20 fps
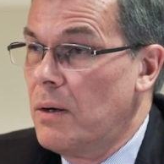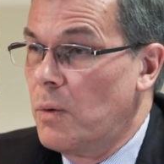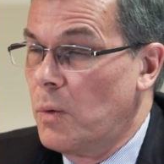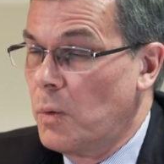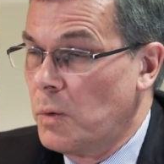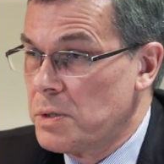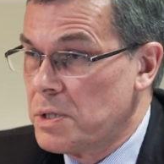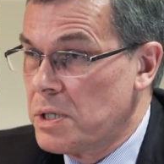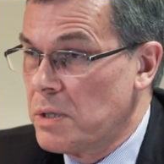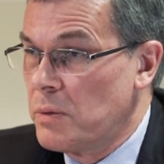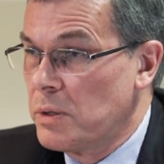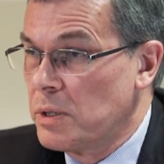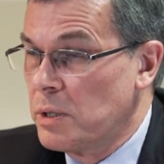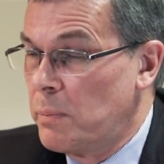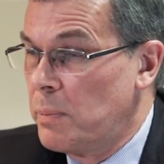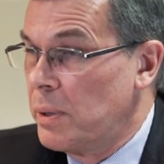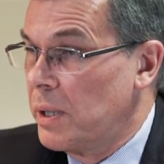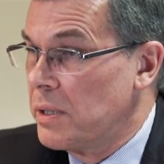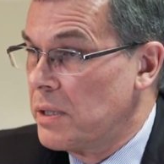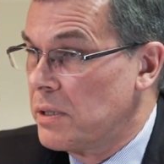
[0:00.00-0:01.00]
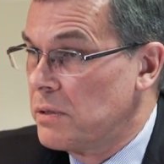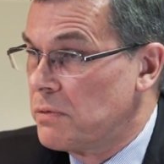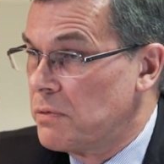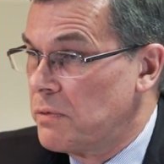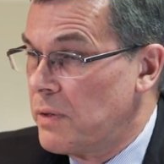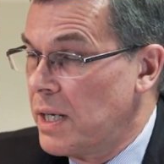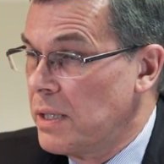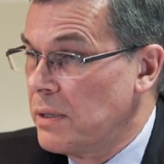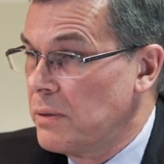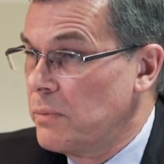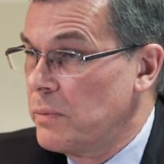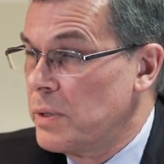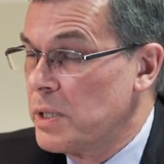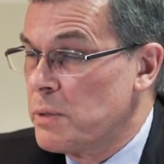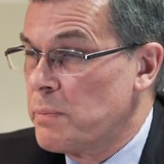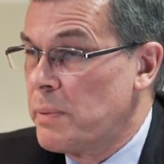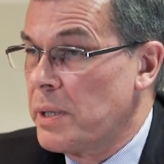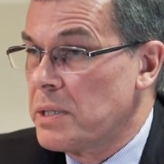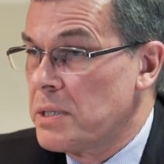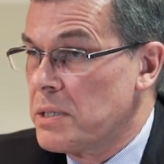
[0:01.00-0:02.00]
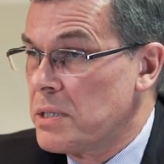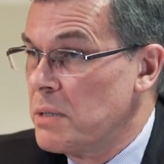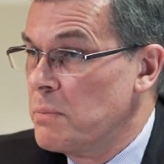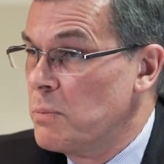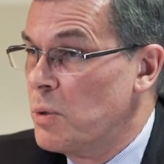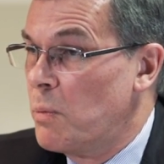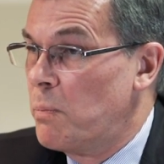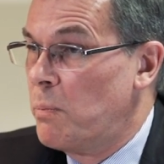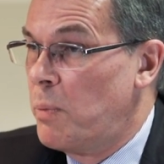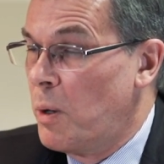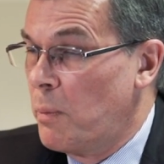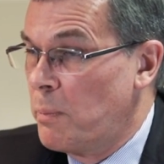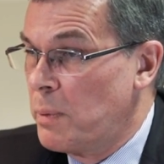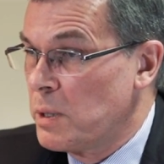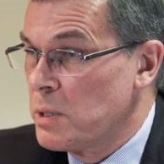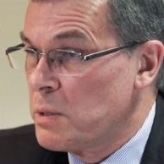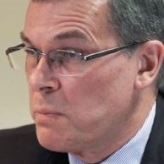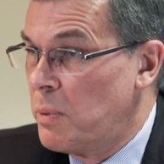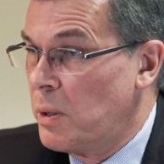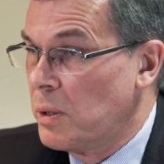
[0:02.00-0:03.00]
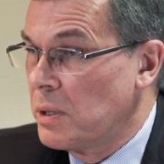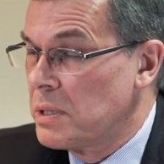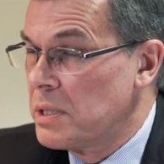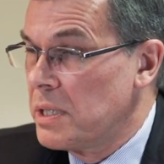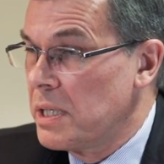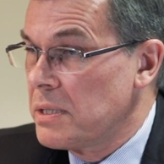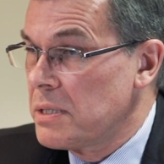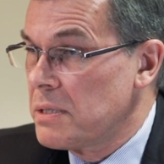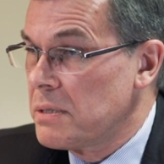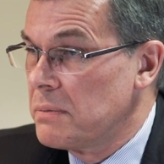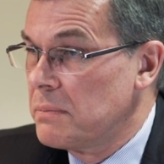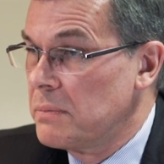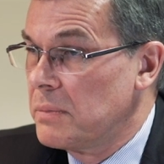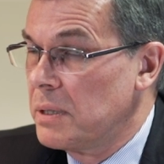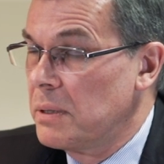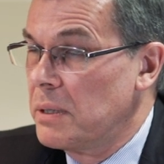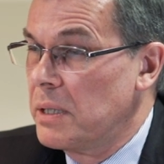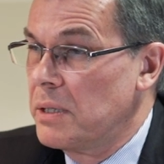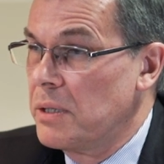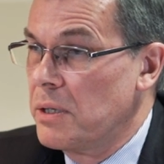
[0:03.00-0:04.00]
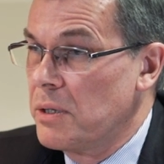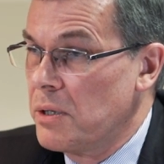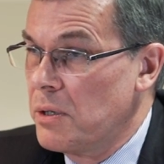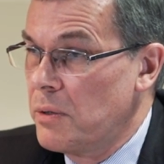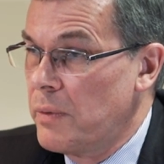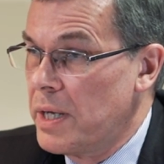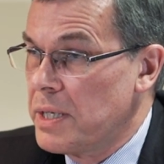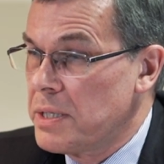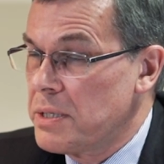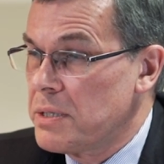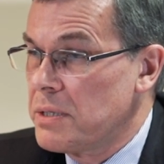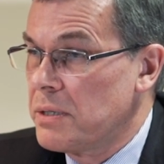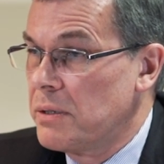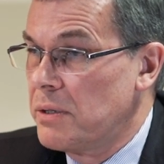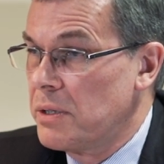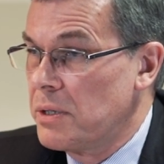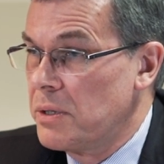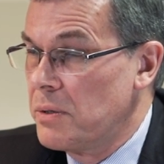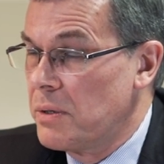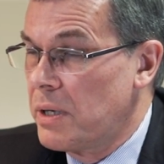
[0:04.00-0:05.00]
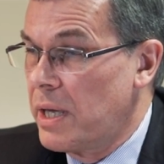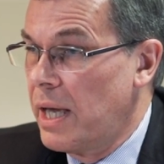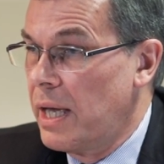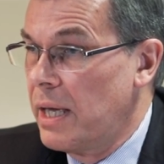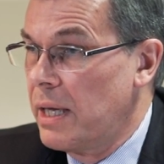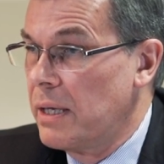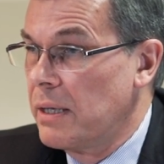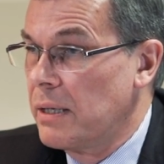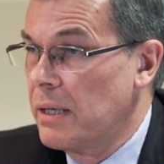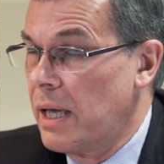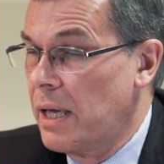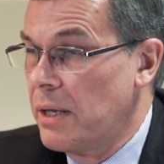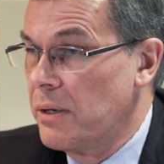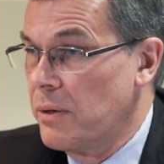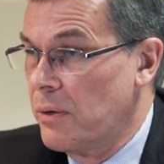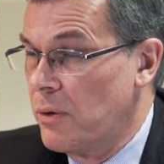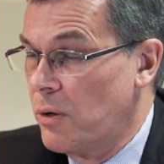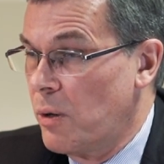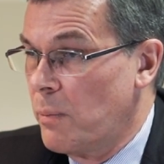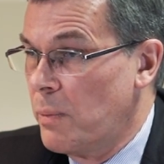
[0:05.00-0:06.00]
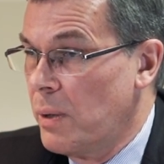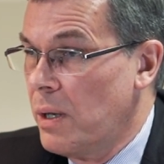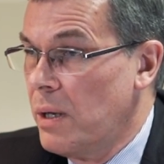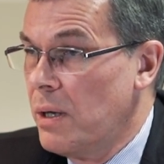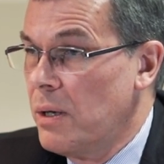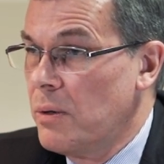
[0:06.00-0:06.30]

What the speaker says: Also on the political front, we expect to see more populist politics in the US, the UK and Europe,